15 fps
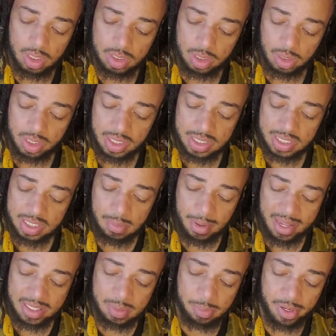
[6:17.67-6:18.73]
so this is
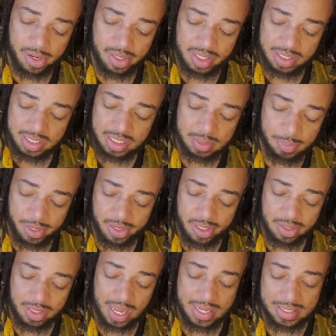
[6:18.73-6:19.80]
about spirit this is spirit
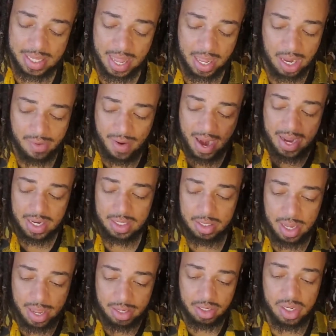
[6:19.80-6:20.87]
okay saying all right
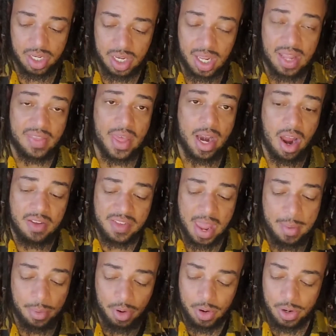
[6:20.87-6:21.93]
you need to cut that off
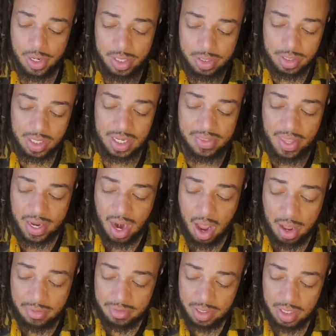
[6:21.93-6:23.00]
capricorn cut that
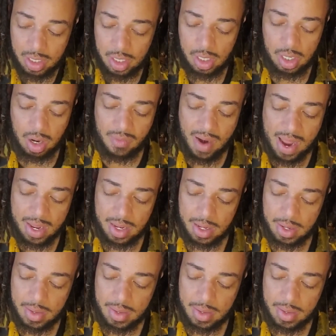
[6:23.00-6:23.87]
off all right.